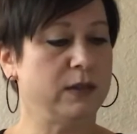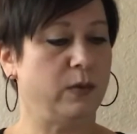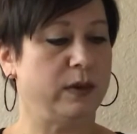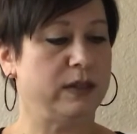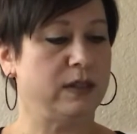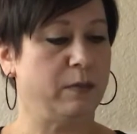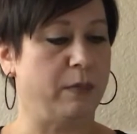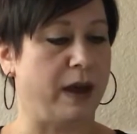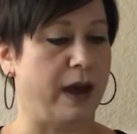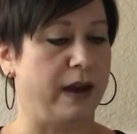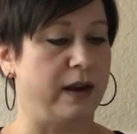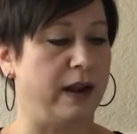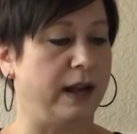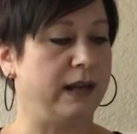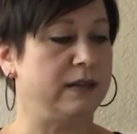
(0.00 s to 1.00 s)
went to bed,
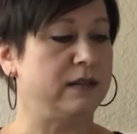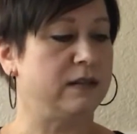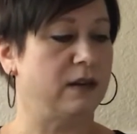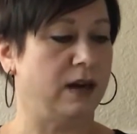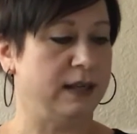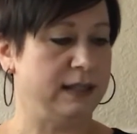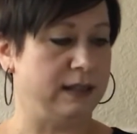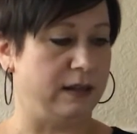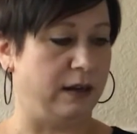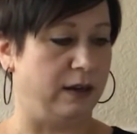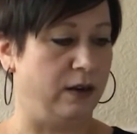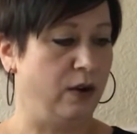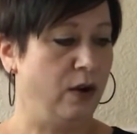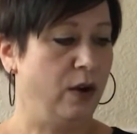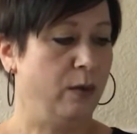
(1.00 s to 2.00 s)
exhausted,
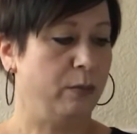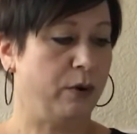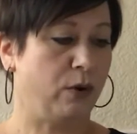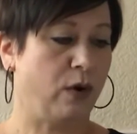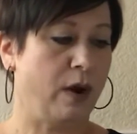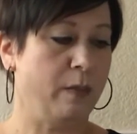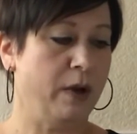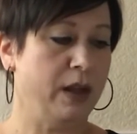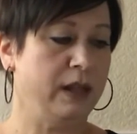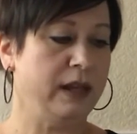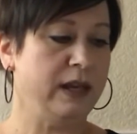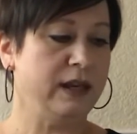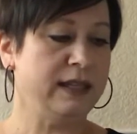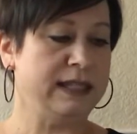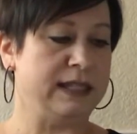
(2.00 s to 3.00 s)
but Grandma
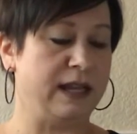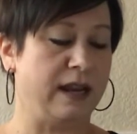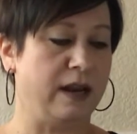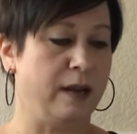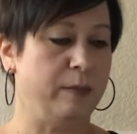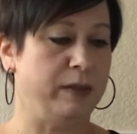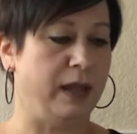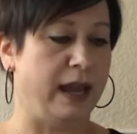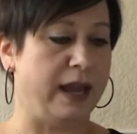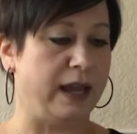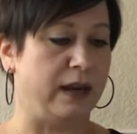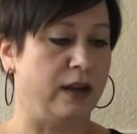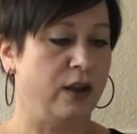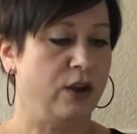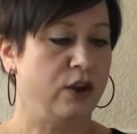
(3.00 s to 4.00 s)
Lena stayed up late.
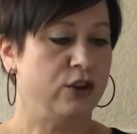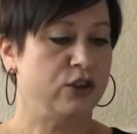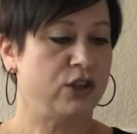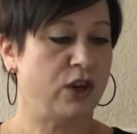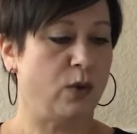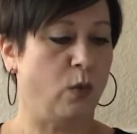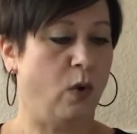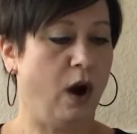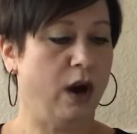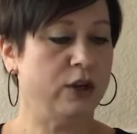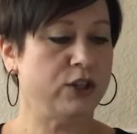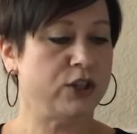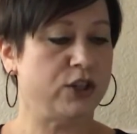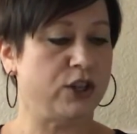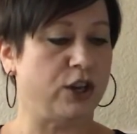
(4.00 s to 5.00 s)
She
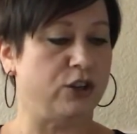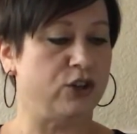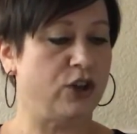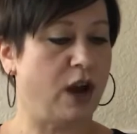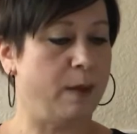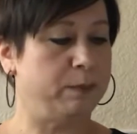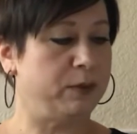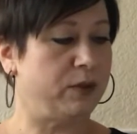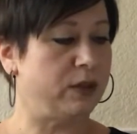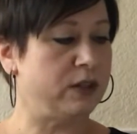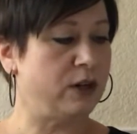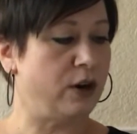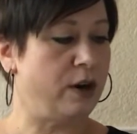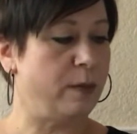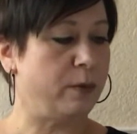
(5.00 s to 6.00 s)
washed and chopped the
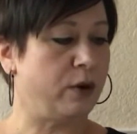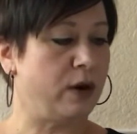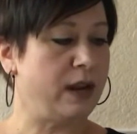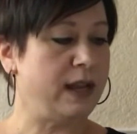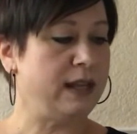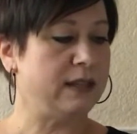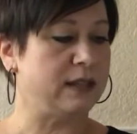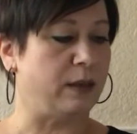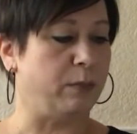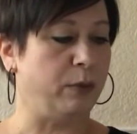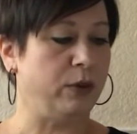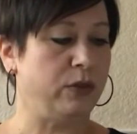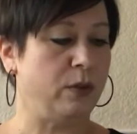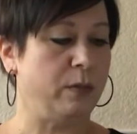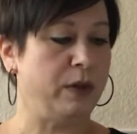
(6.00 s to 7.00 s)
turnip greens and
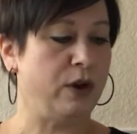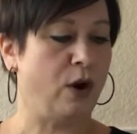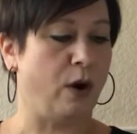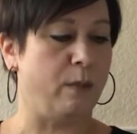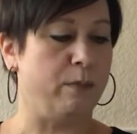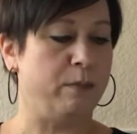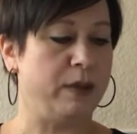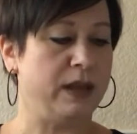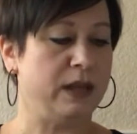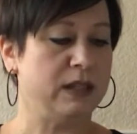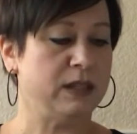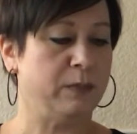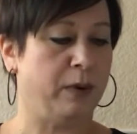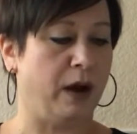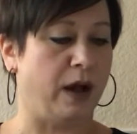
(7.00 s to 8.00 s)
put them in her
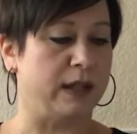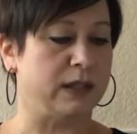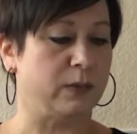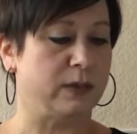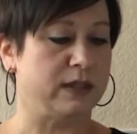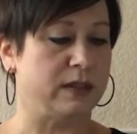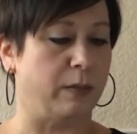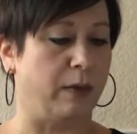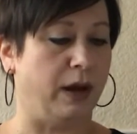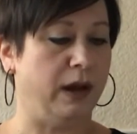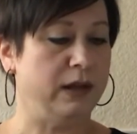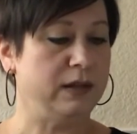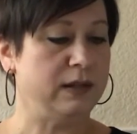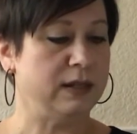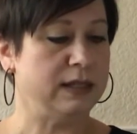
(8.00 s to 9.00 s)
biggest pots with some
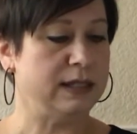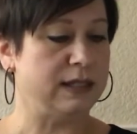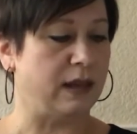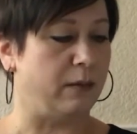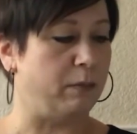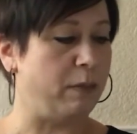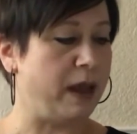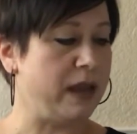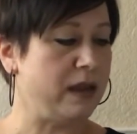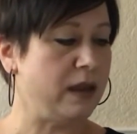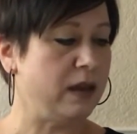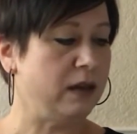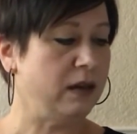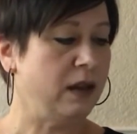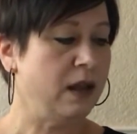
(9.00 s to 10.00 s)
onions and
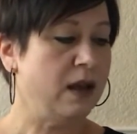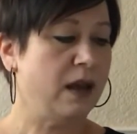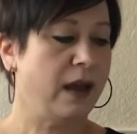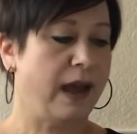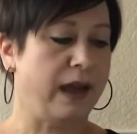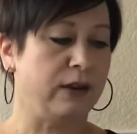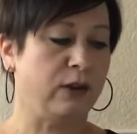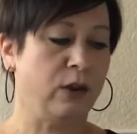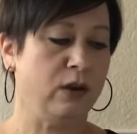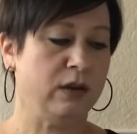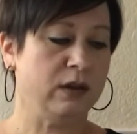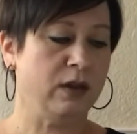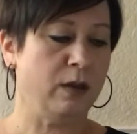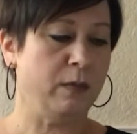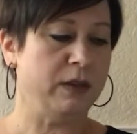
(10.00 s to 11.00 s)
bacon and cooked
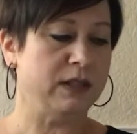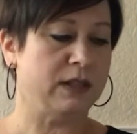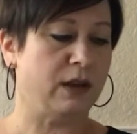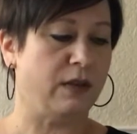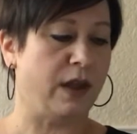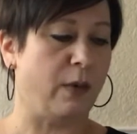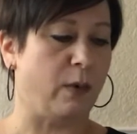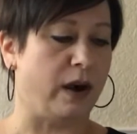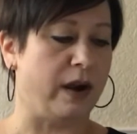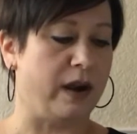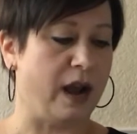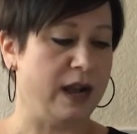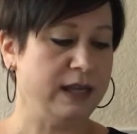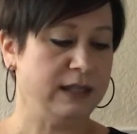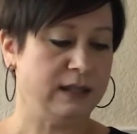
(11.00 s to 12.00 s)
them until they were
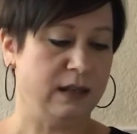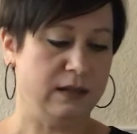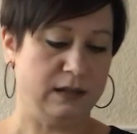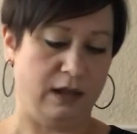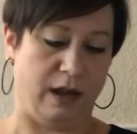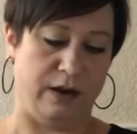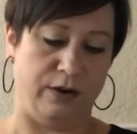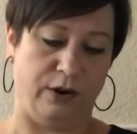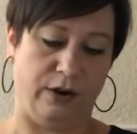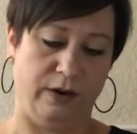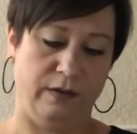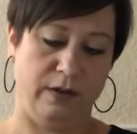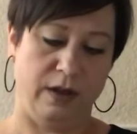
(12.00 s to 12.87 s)
nice and tender.